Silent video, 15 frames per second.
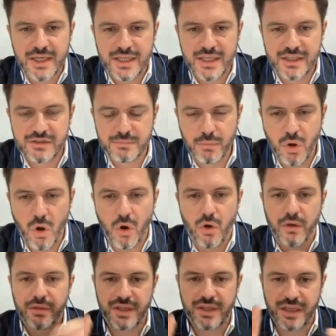is
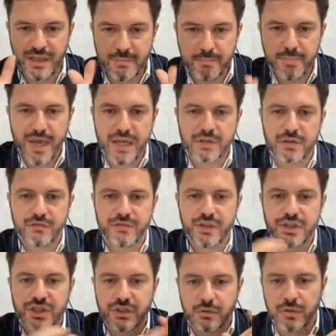more the impact of
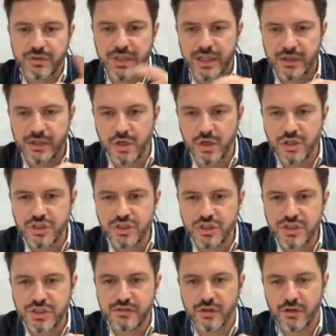digital
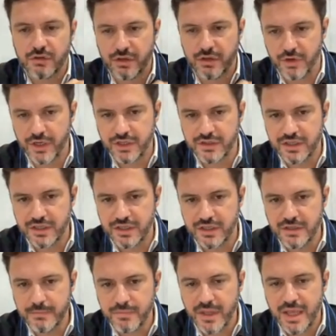technologies on
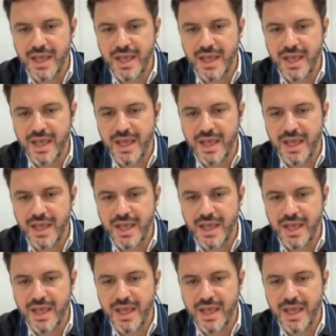sovereignty,